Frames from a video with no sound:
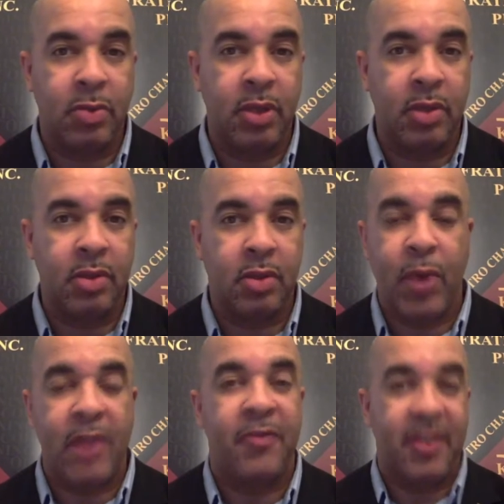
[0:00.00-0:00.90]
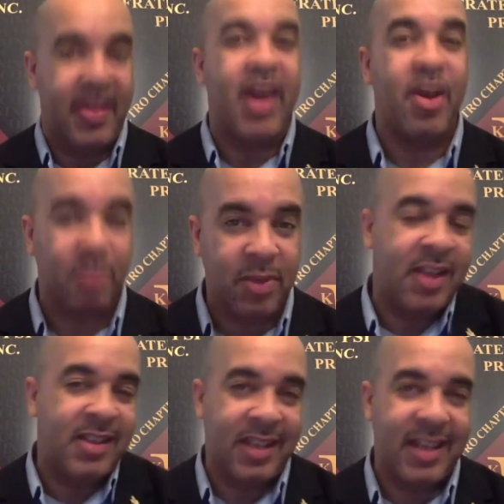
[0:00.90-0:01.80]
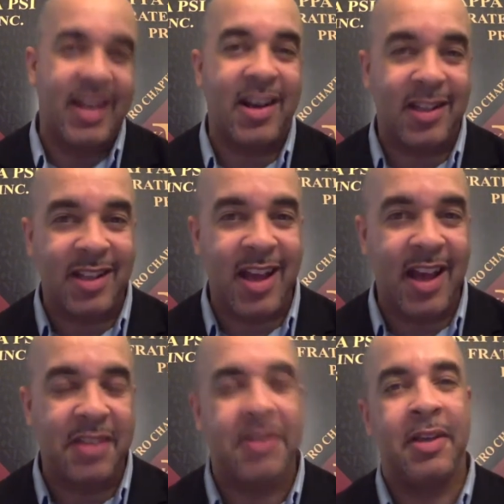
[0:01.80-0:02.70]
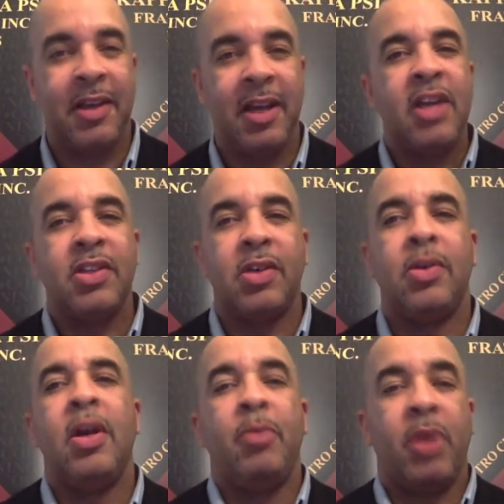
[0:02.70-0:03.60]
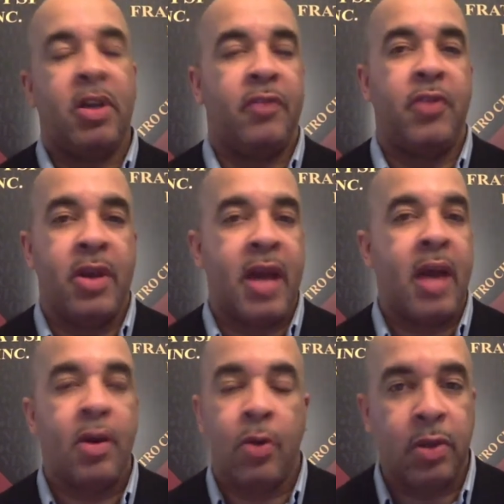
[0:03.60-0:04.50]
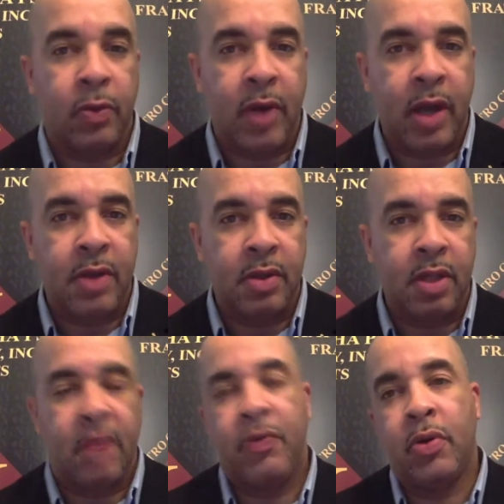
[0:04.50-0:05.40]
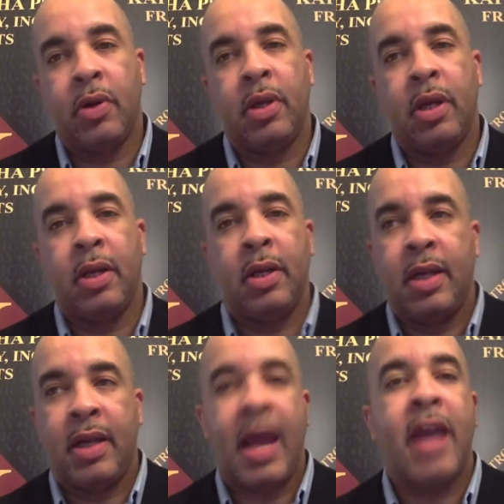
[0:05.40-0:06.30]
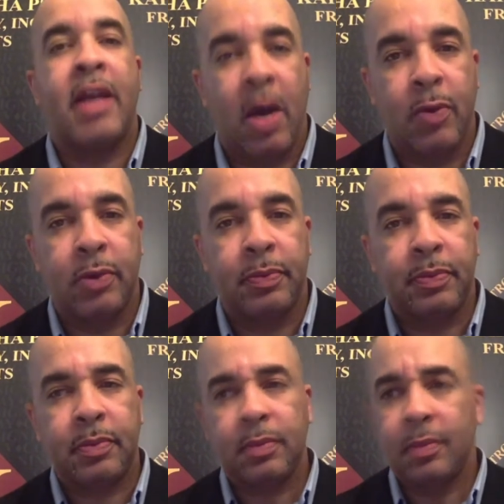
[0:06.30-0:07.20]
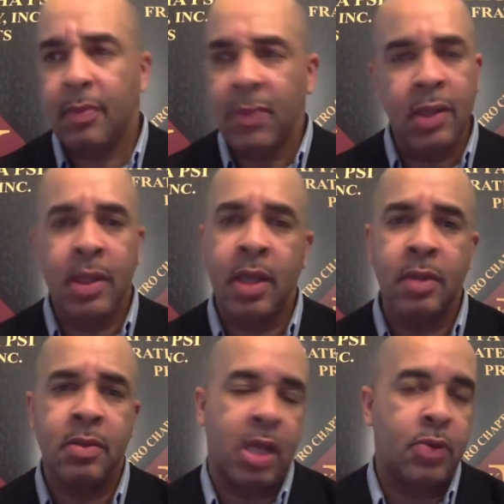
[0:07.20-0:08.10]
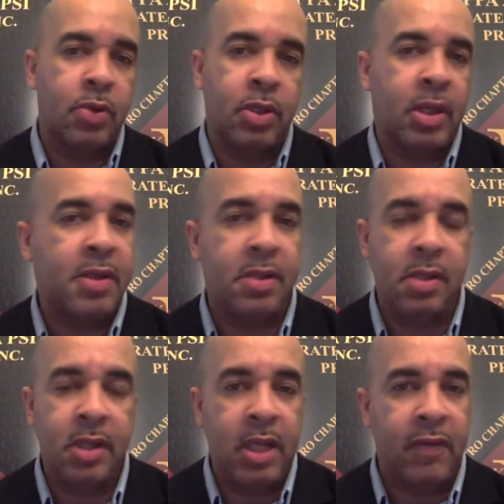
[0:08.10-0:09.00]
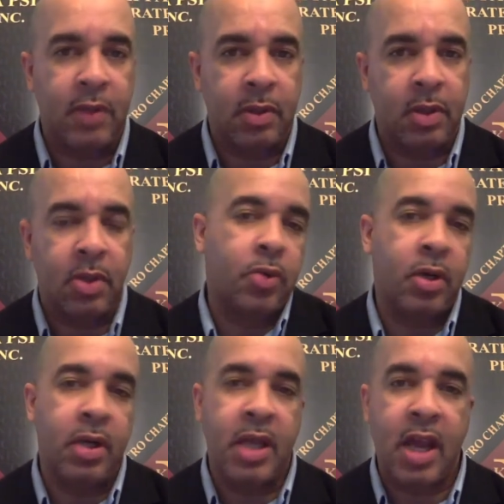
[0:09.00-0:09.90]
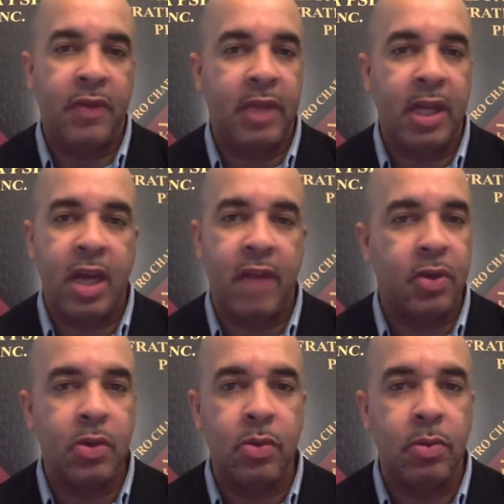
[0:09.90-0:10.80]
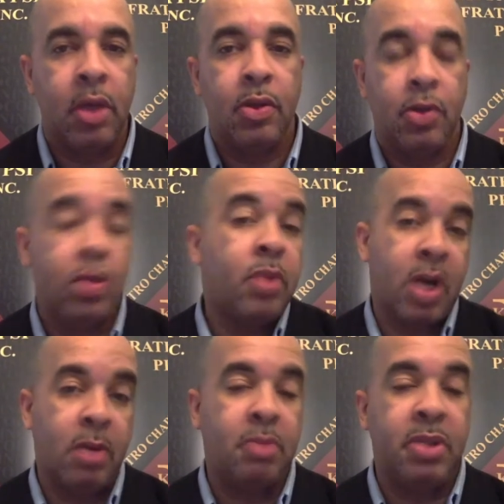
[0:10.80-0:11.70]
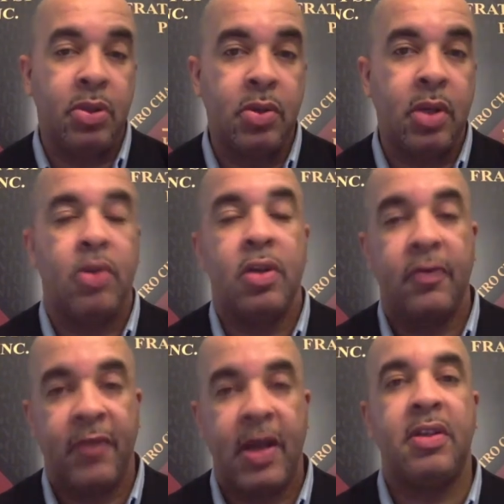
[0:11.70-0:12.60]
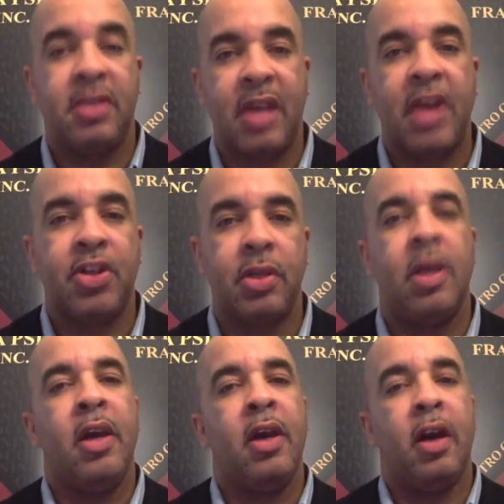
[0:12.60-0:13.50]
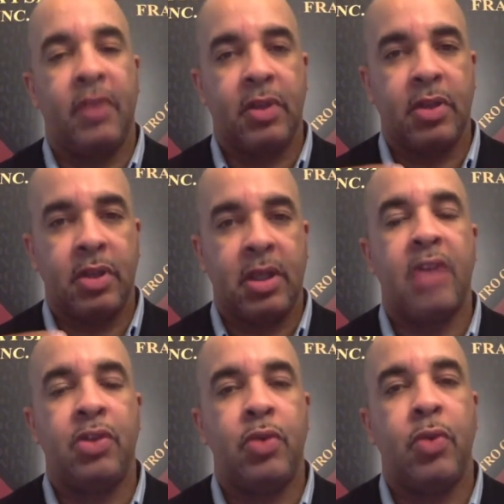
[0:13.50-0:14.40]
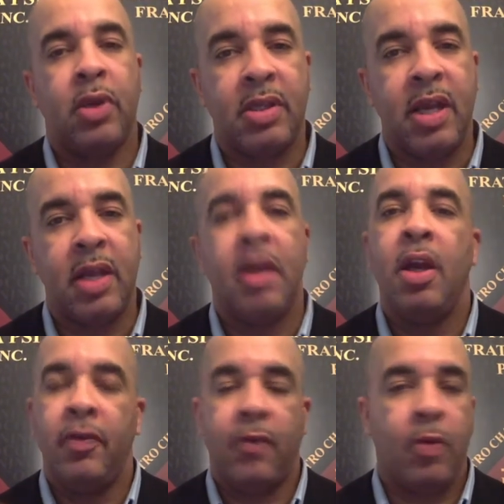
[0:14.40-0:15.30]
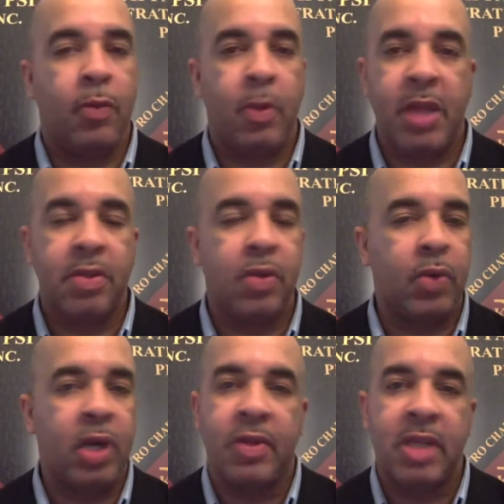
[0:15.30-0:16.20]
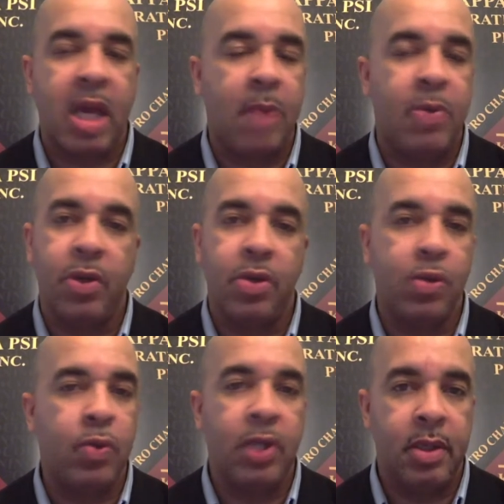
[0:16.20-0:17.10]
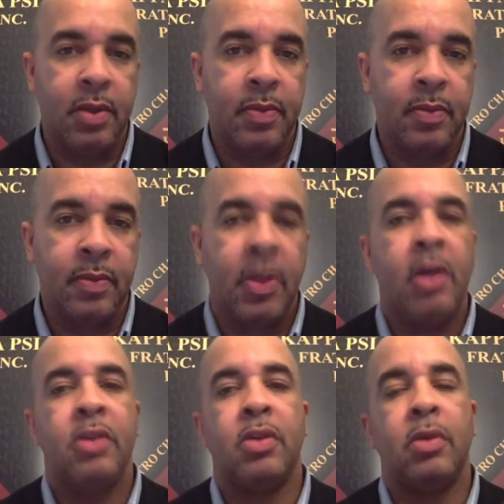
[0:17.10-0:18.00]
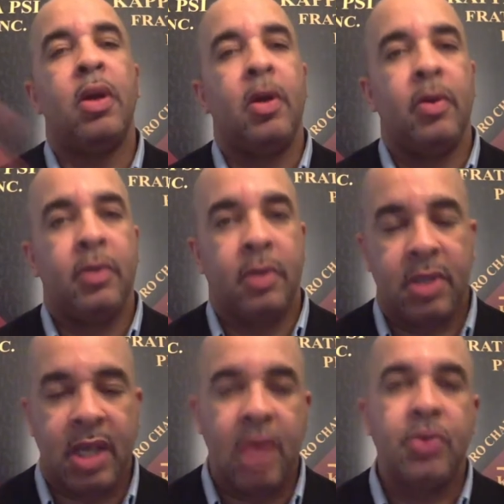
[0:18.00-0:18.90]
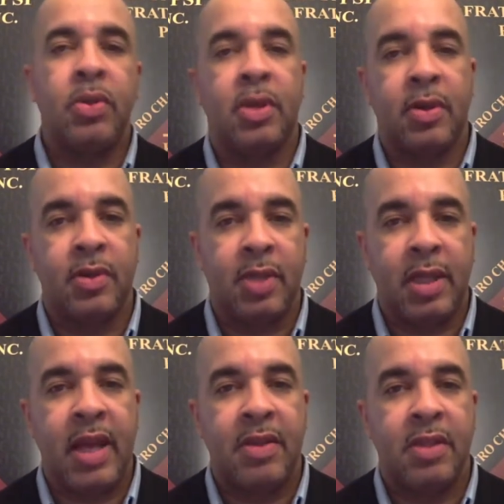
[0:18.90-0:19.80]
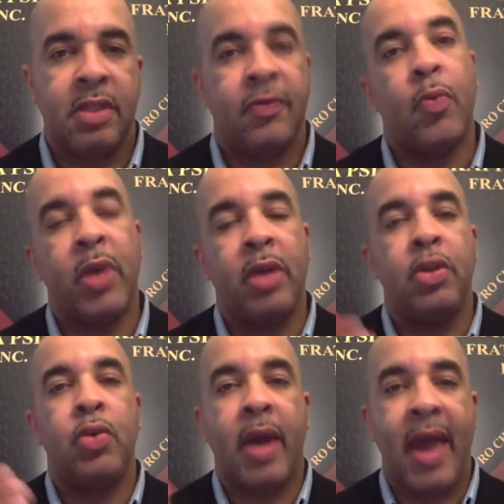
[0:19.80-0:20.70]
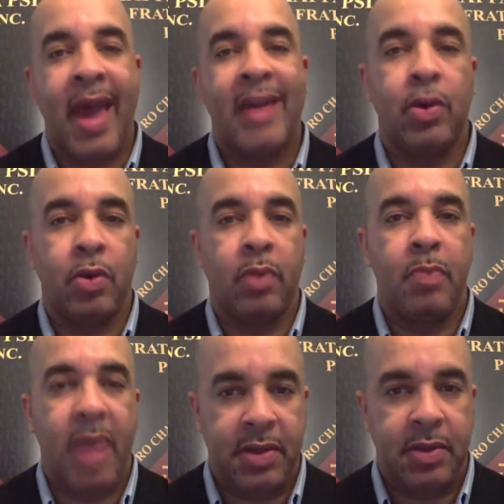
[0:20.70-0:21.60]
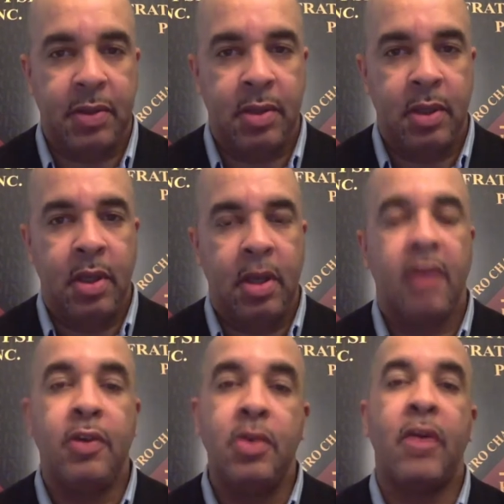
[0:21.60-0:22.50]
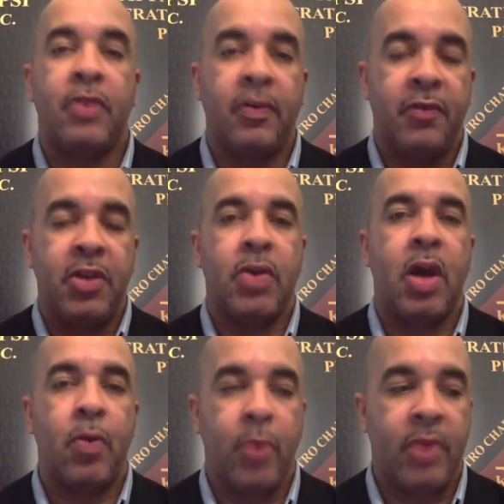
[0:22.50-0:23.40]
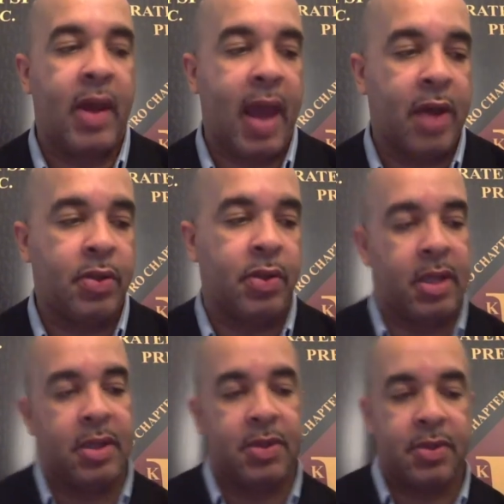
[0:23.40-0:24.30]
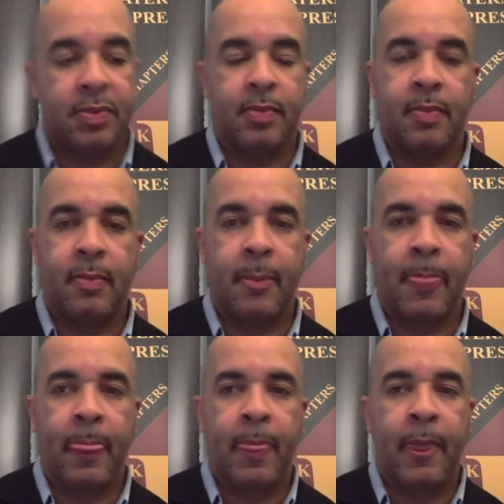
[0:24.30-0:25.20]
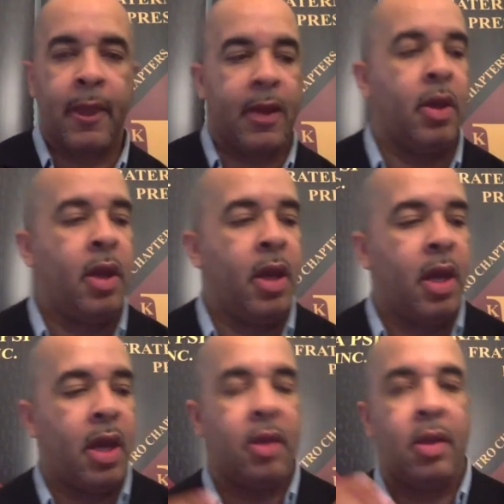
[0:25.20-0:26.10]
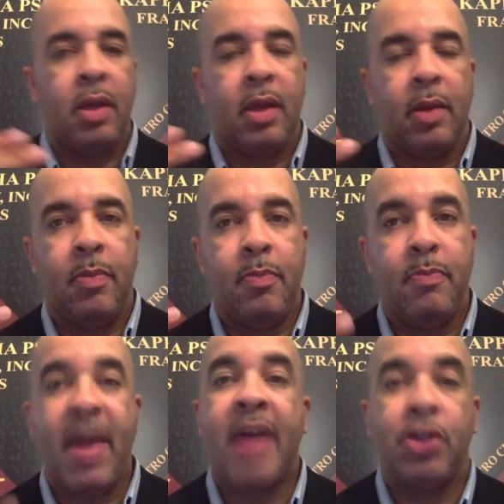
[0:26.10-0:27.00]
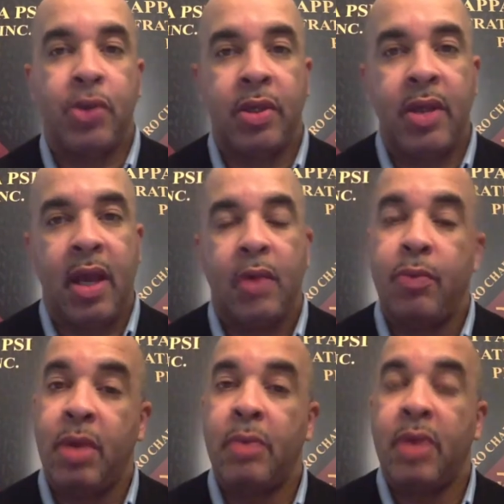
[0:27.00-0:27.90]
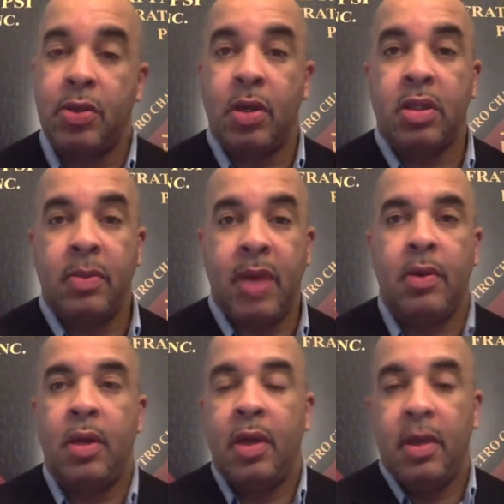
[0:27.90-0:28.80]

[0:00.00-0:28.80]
bit, to wait for them to get out of class. So, but if you're not an early riser, if you're a night owl, then schedule your classes in the evening or in the late afternoon. You can probably do that. You can find a section of this class you want to take for basically whatever time period you need. So schedule your classes for when you are at your best. And you have to figure out when that actually is. Okay? And manage your day. Remember, I talked about